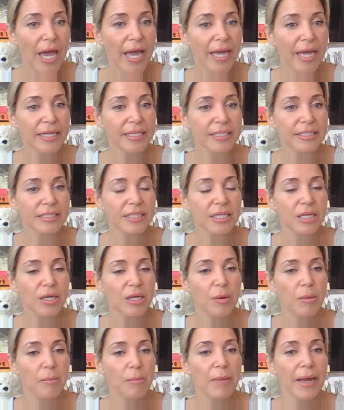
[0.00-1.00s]
And
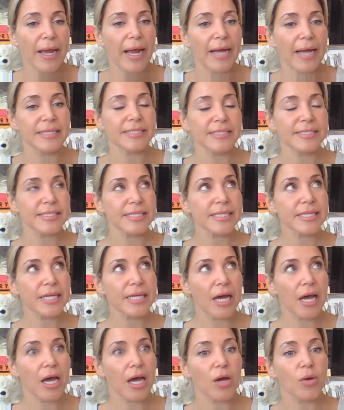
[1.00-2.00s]
my
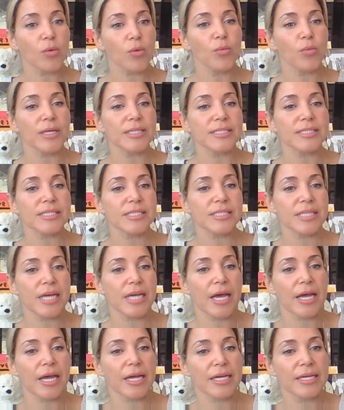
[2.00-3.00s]
idea was
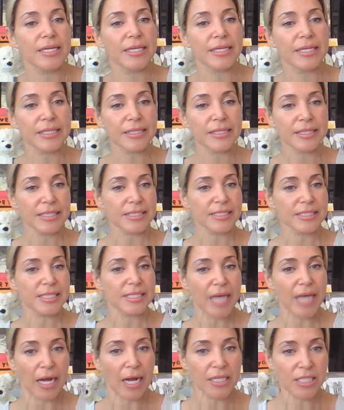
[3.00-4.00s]
to get these
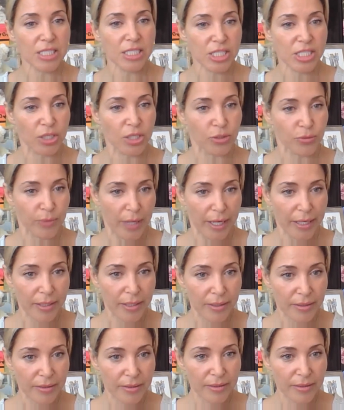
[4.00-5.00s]
young
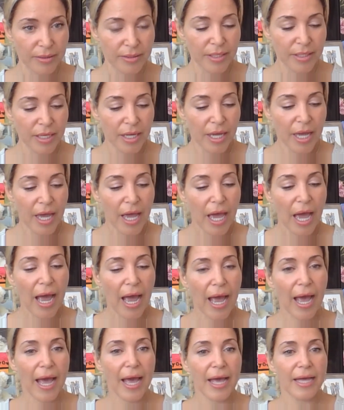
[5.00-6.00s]
children
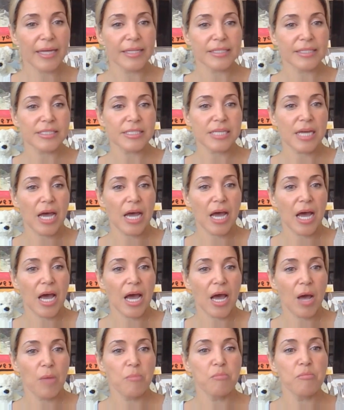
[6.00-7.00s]
and
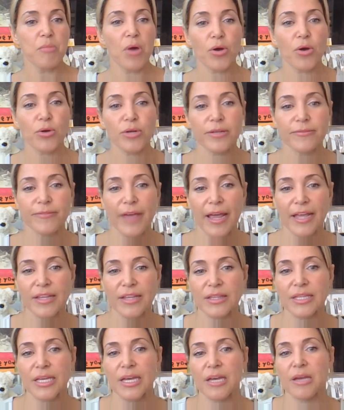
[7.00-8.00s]

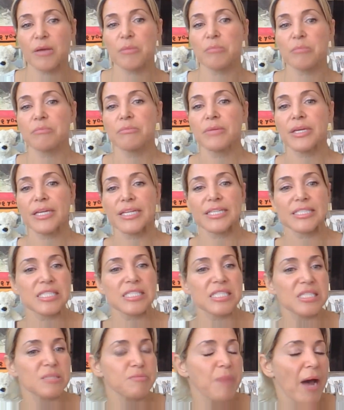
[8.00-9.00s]
motivate them,
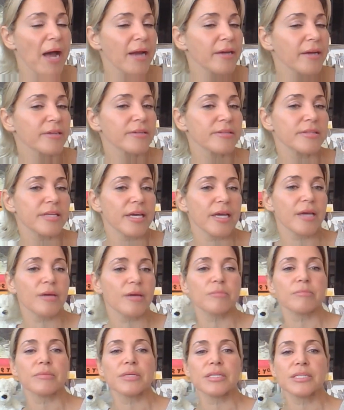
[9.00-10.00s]
inspire
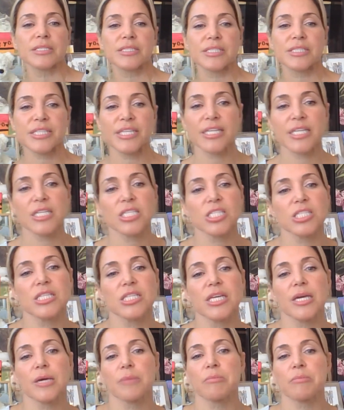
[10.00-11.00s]
them, teach
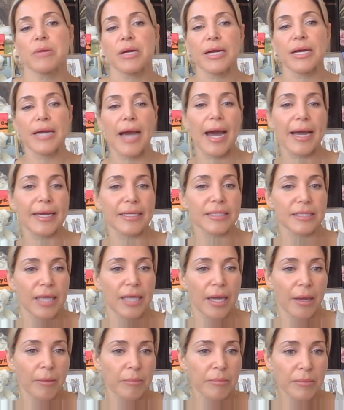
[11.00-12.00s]
them, guide
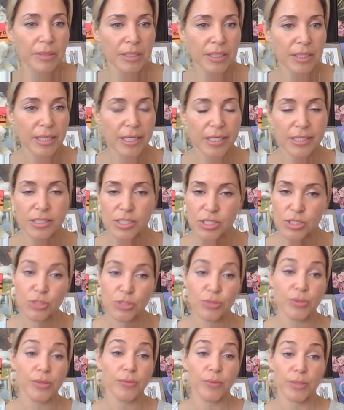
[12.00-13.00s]
them into
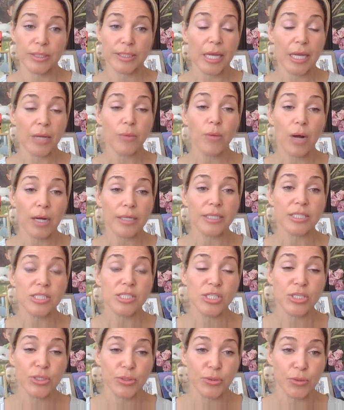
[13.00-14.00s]
doing what they want to
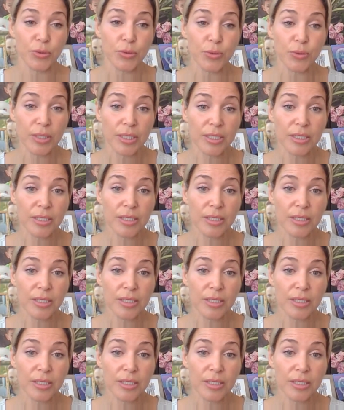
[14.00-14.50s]
do.